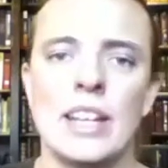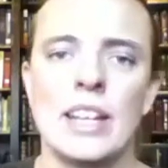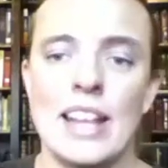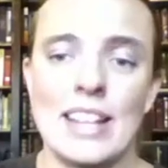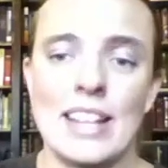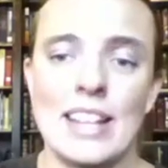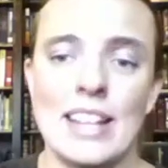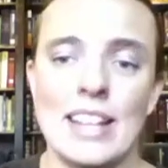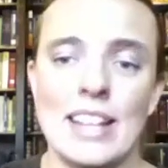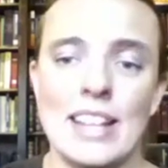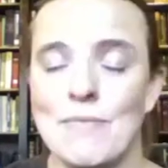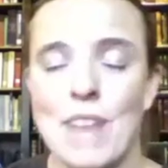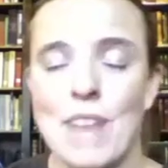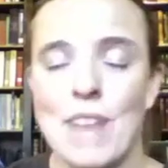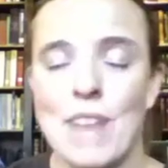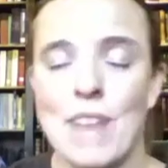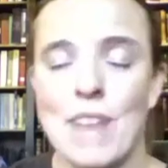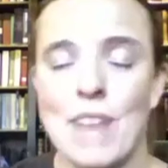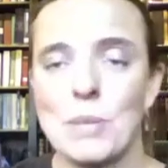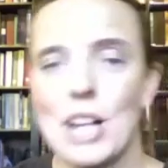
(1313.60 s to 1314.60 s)
And that's
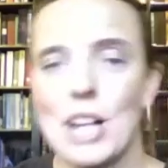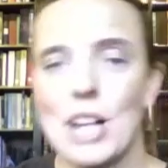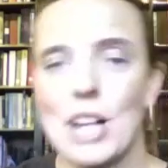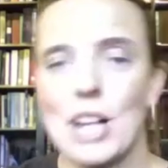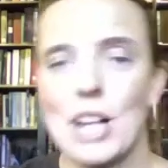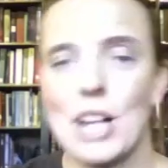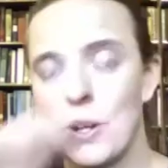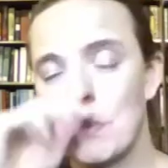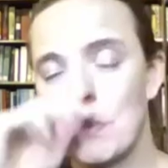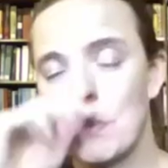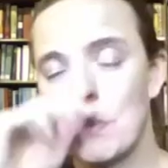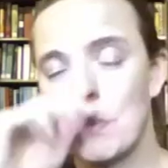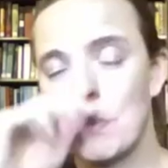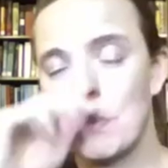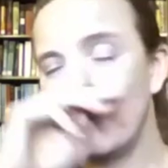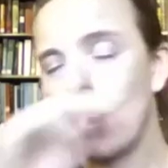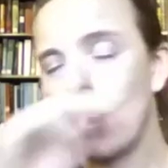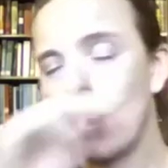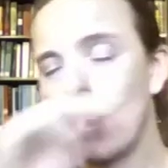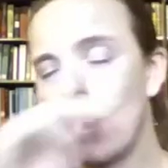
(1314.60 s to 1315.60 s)
fine to work on your own, but
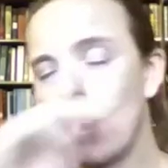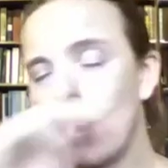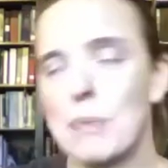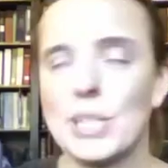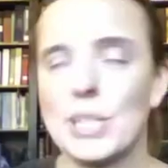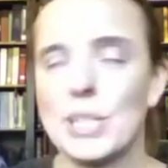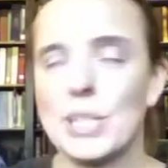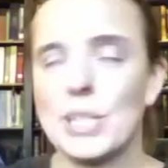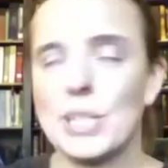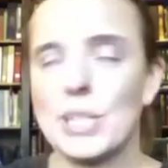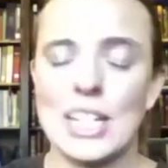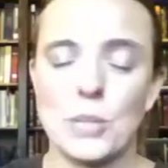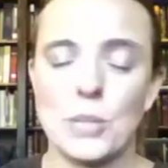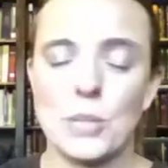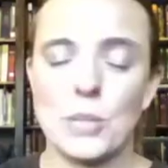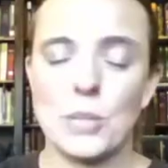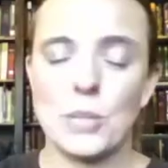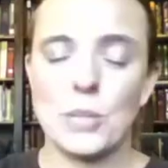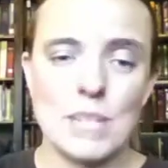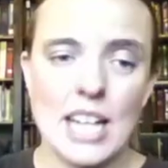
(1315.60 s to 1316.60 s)
if you are able to get a
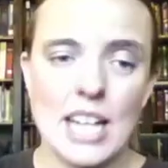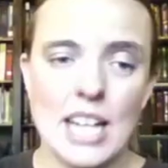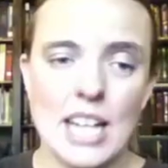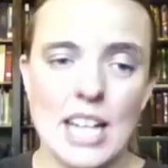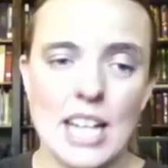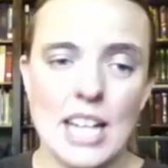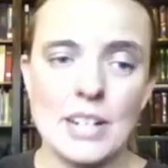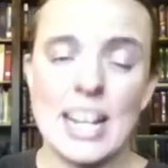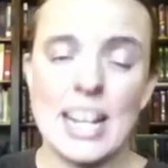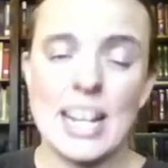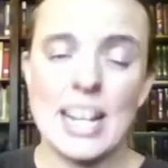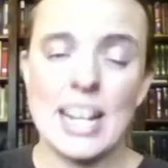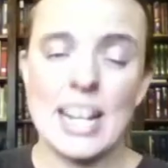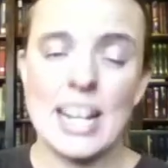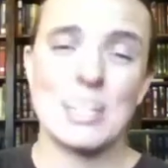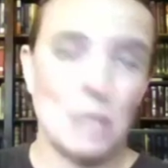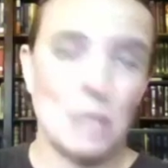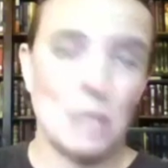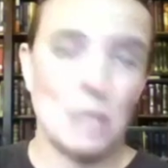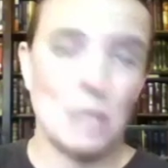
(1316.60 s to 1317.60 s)
group together, and it
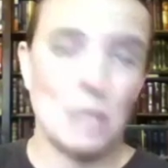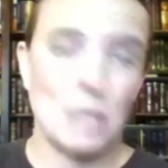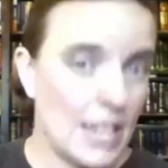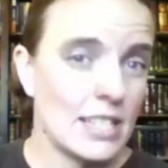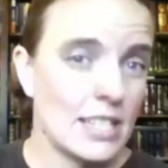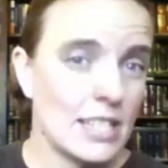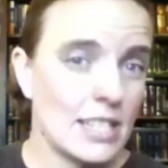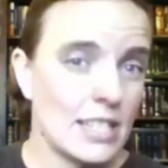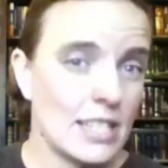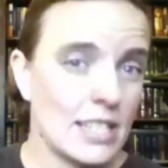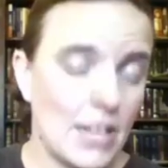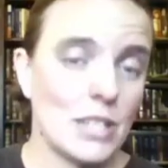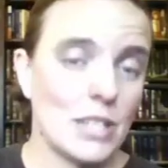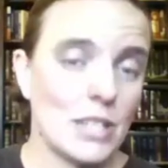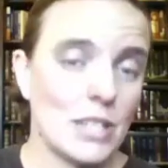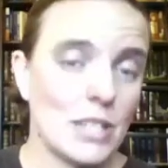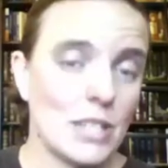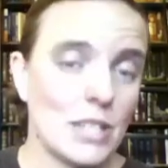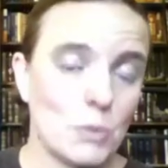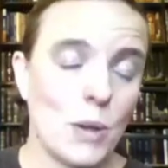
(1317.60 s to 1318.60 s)
has to be a
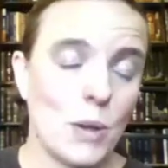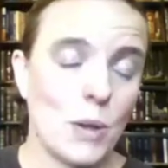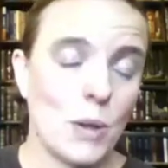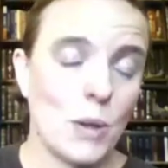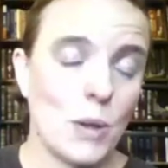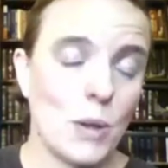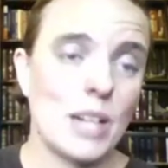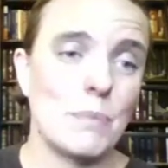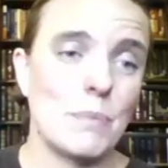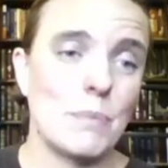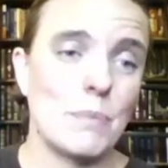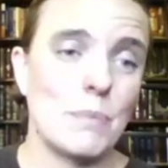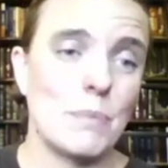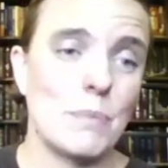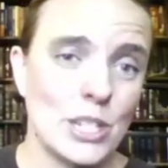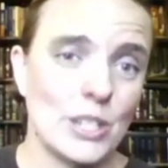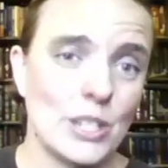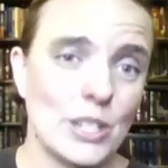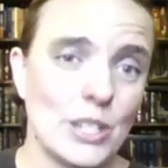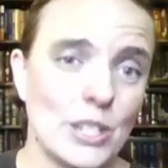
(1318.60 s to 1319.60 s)
face-to-face group. So I want a
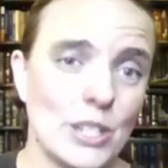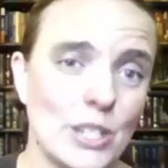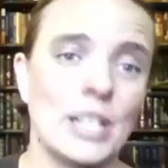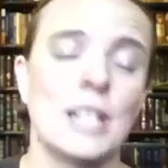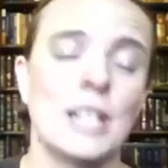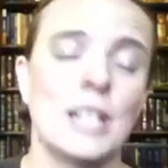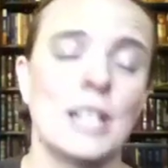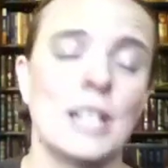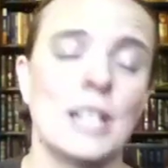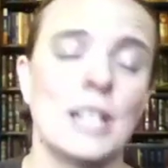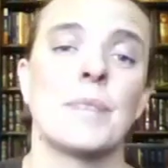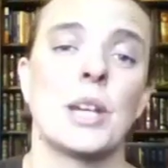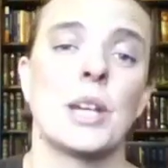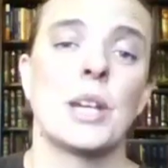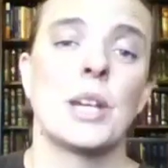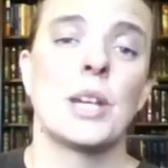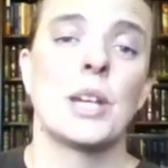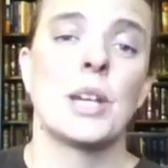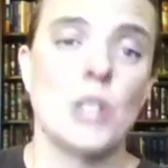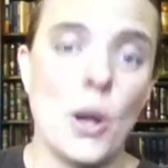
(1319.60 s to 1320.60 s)
picture
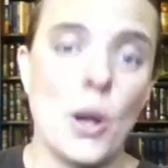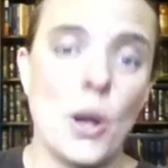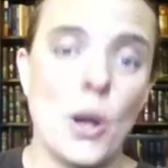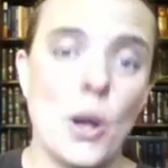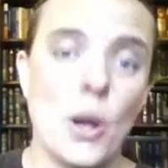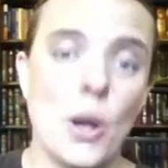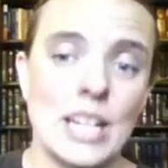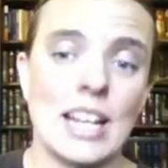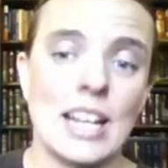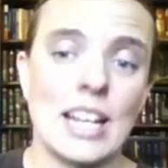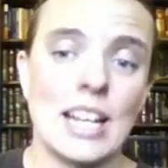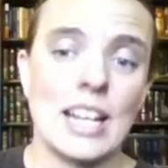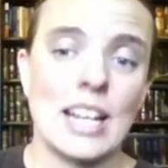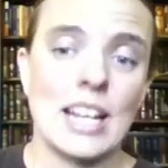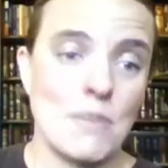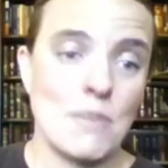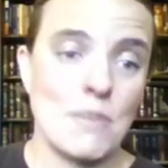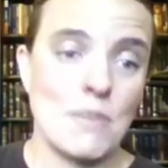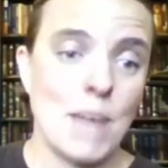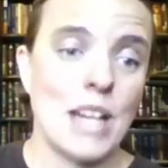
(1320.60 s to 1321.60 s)
showing
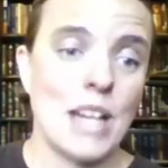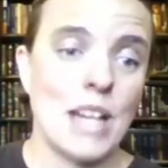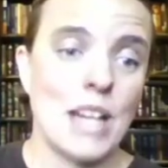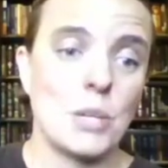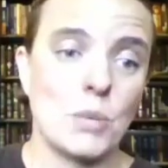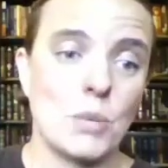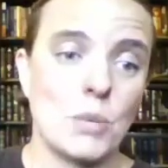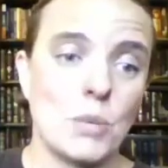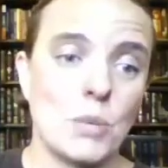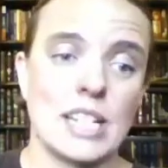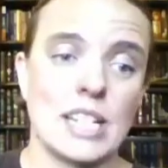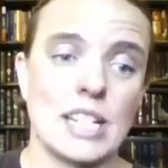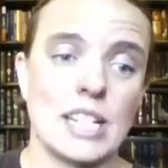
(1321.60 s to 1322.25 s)
everybody who worked